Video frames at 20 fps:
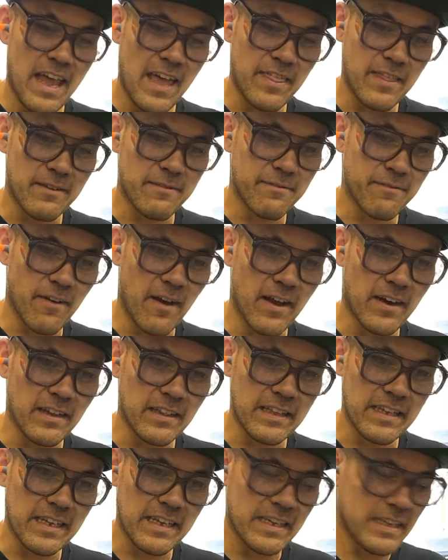And then
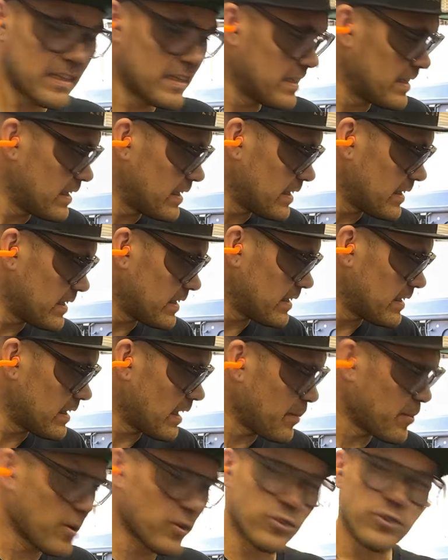finally,
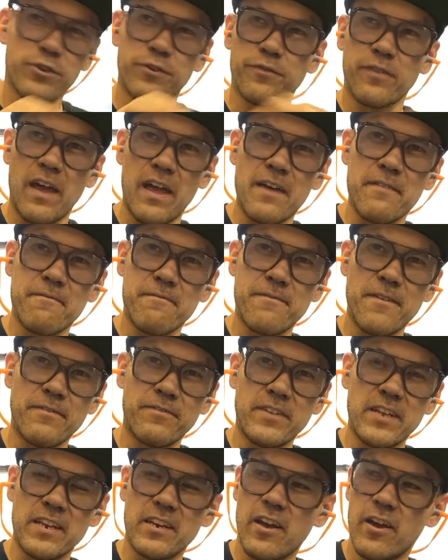I'm not sure if I have
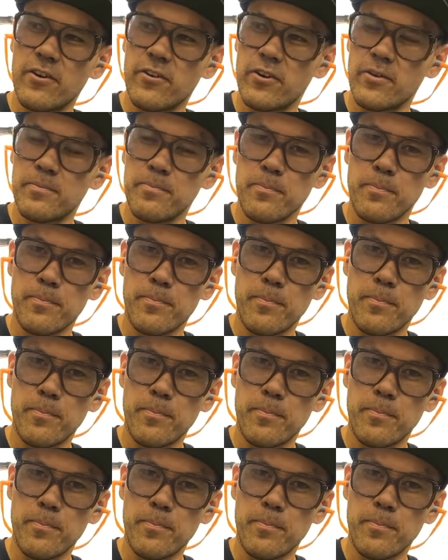1,500,